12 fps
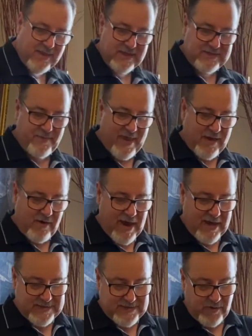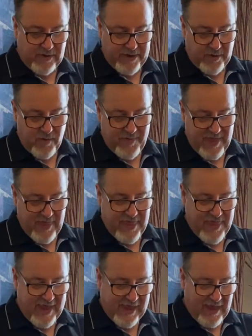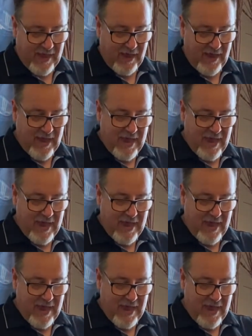spear grass are a little bit thicker